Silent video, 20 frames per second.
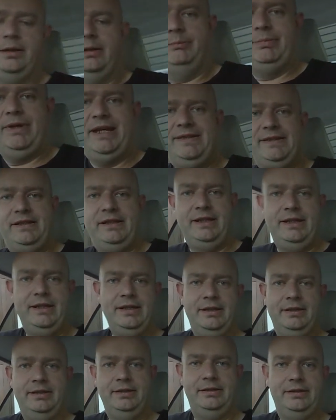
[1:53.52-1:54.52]
basically,
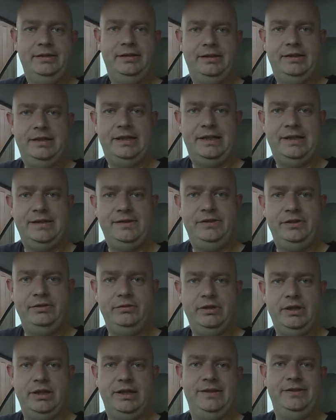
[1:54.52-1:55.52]
as you
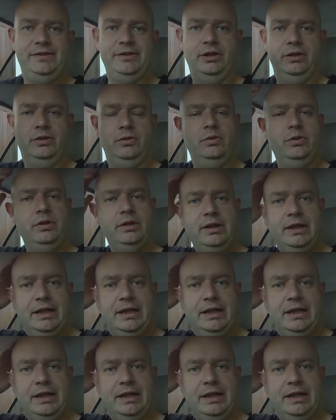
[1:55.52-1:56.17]
guys know,